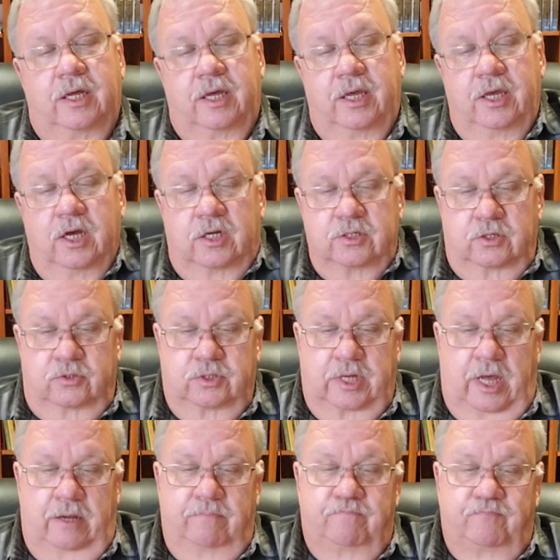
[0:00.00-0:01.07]
He also
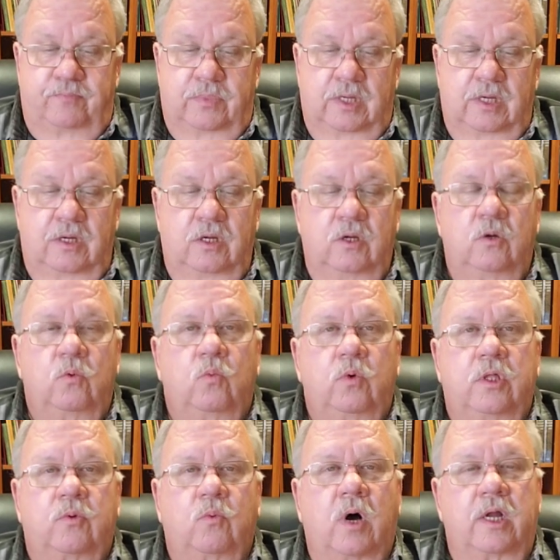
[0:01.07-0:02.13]
said,
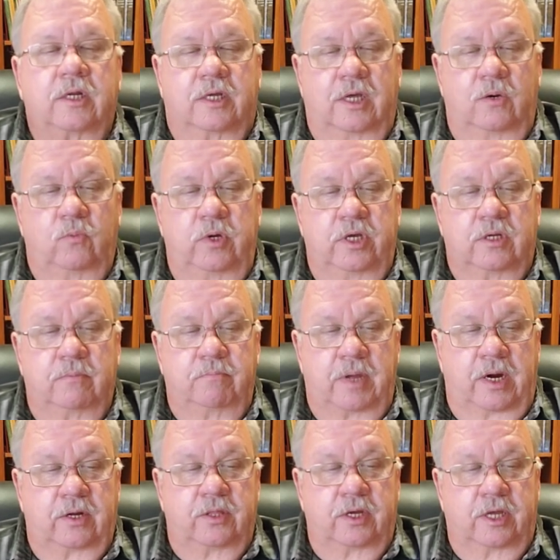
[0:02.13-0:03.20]
"With what can we
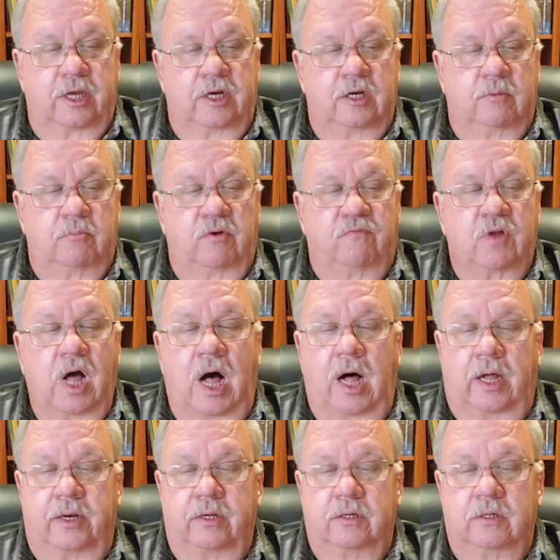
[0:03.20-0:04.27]
compare the kingdom of
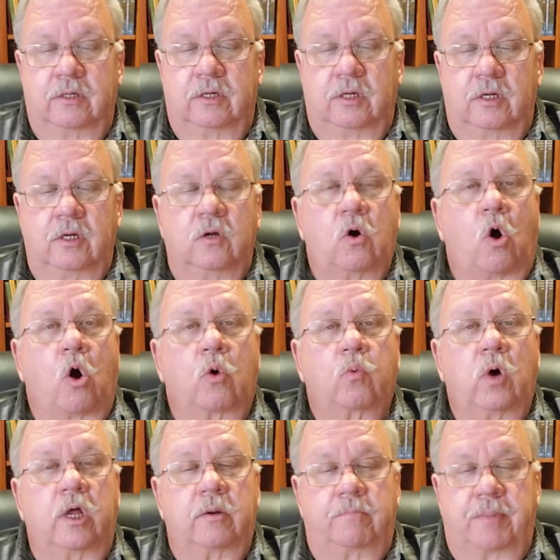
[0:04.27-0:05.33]
God? Or
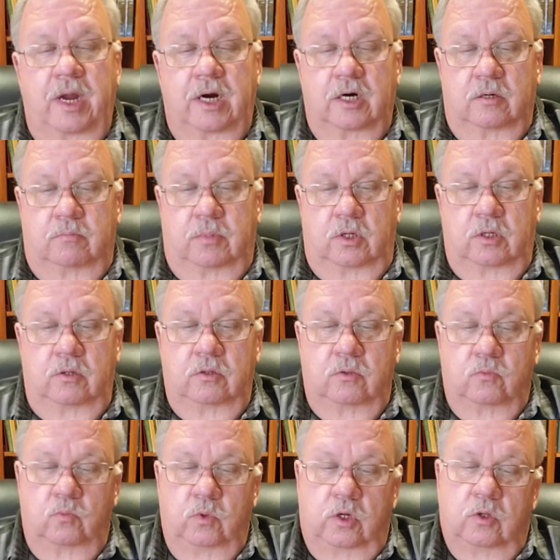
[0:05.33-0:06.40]
what parable
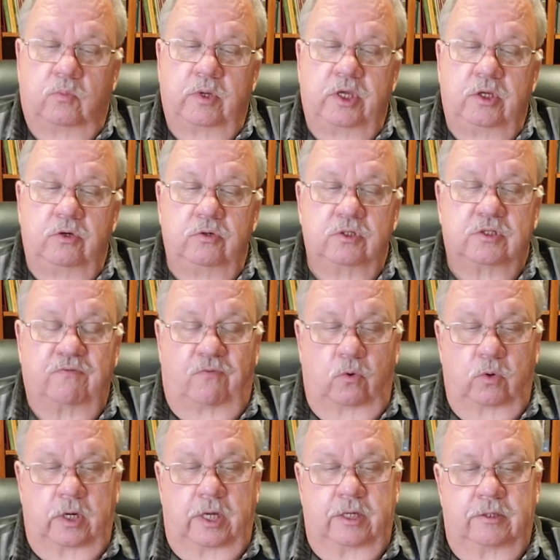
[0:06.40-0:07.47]
will we use
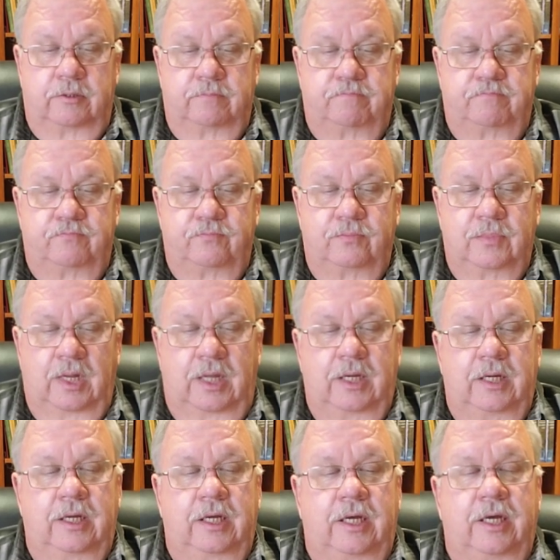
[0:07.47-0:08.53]
for it?
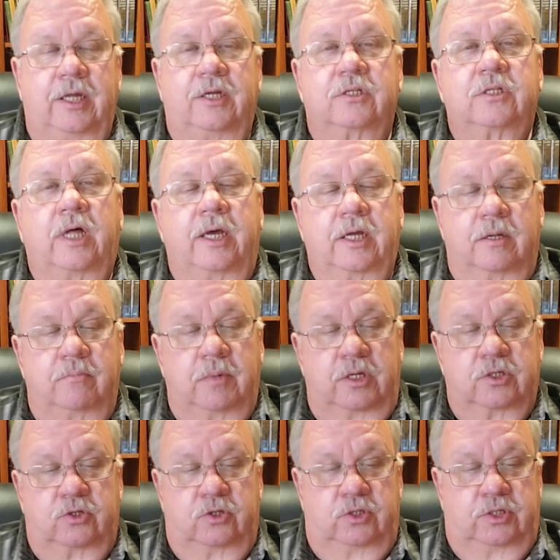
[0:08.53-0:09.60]
It is like a
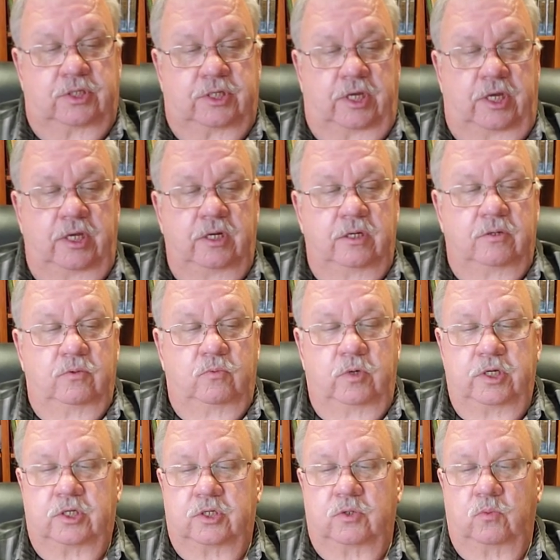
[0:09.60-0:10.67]
mustard seed,
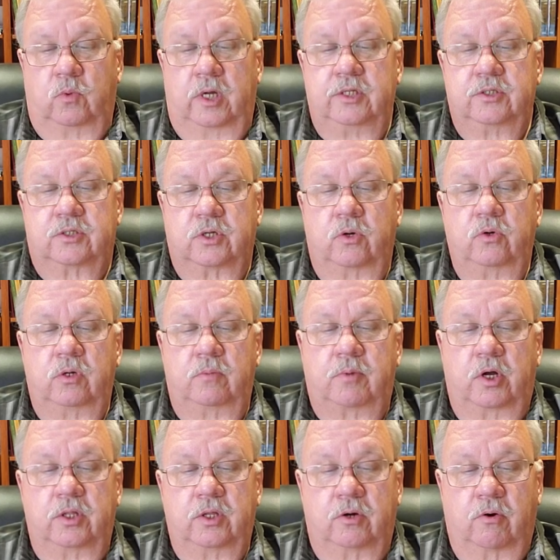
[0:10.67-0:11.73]
which, when sown
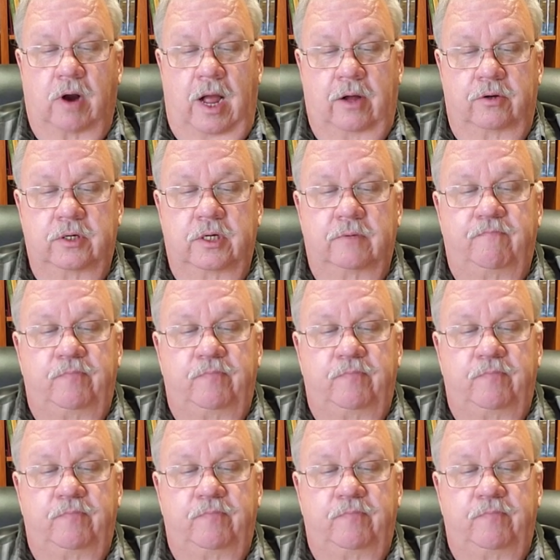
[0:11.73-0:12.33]
upon the ground,